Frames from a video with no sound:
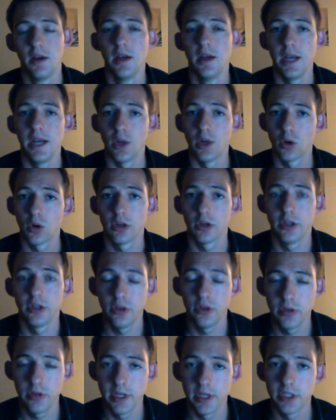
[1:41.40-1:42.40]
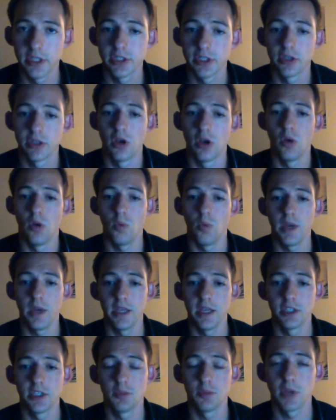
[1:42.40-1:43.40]
In order to do this,
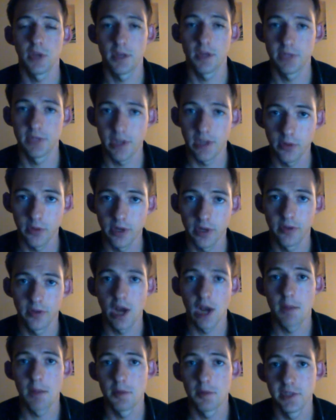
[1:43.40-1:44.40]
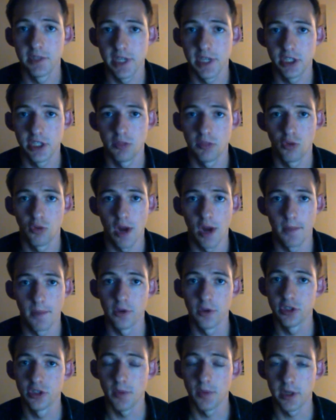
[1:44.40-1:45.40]
we split up several different optimization
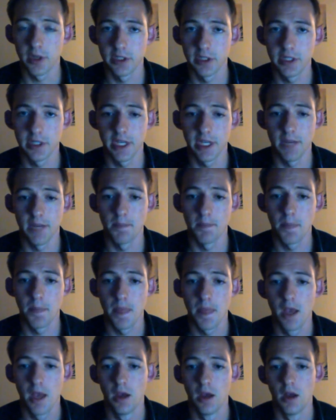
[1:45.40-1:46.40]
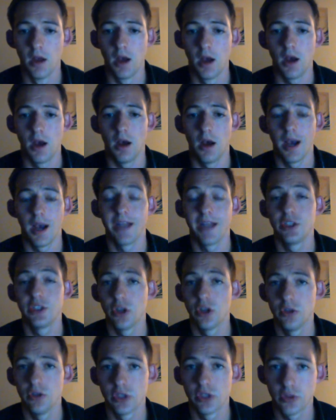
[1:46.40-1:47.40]
parameters amongst the team. I
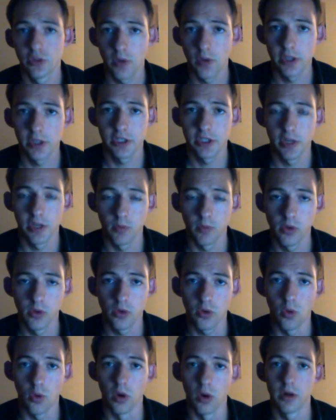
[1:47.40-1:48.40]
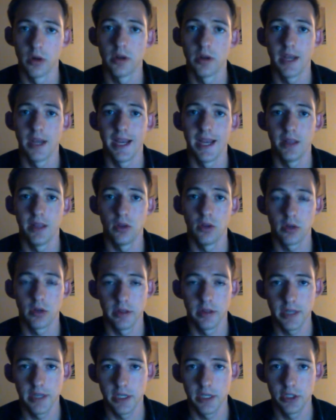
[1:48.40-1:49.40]
chose thrust and root chord and looked
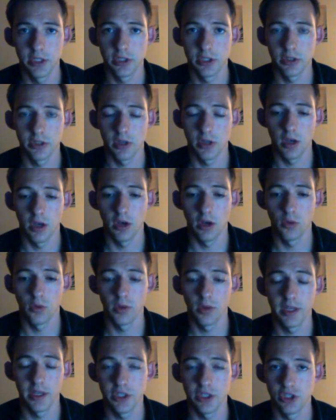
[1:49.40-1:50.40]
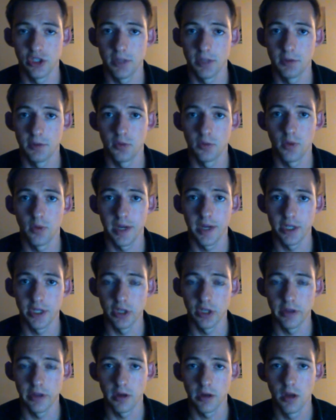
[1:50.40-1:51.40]
at these relationships between
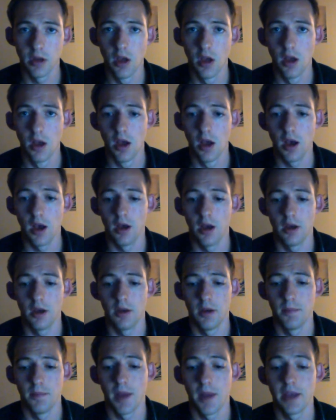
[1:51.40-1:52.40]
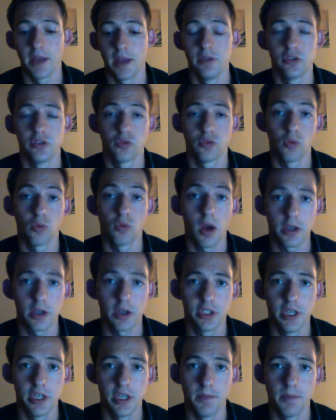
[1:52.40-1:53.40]
each other. I used
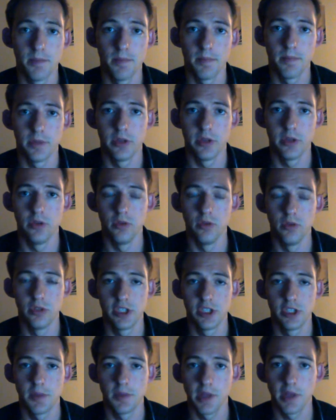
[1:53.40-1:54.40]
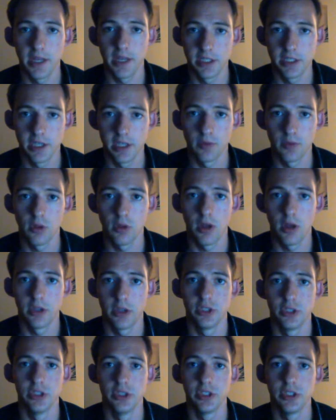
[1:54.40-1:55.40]
RockSim to simulate several
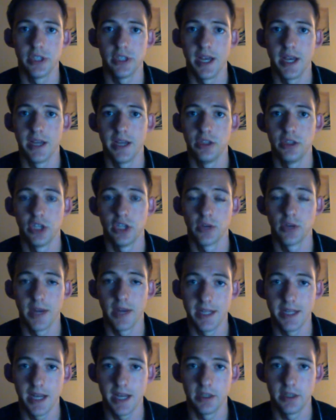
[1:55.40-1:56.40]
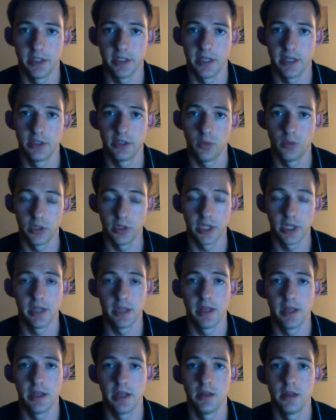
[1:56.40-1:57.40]
launches and generate data sets, which I
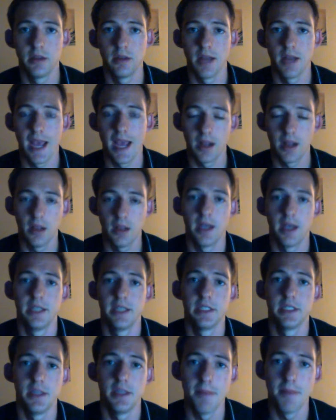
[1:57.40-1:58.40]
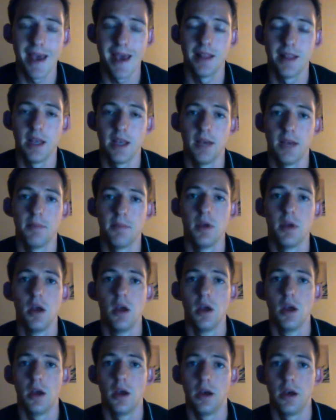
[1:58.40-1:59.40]
then analyzed in MATLAB
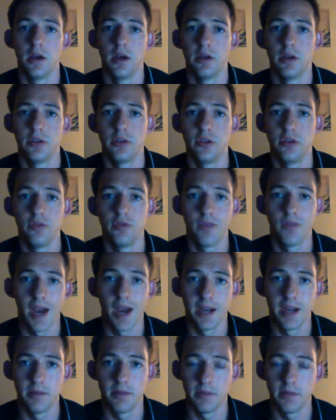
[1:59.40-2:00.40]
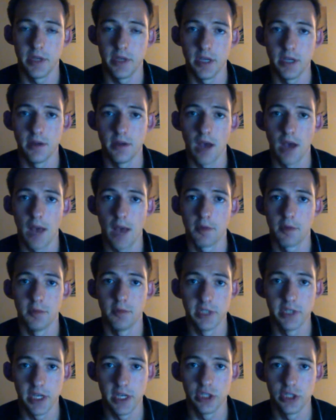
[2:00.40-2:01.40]
to find the
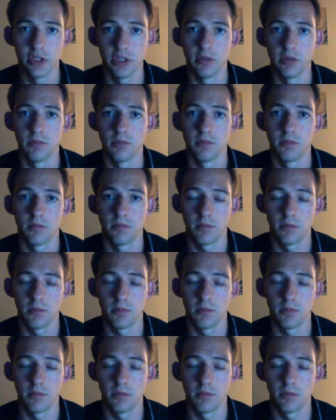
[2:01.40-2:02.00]
optimization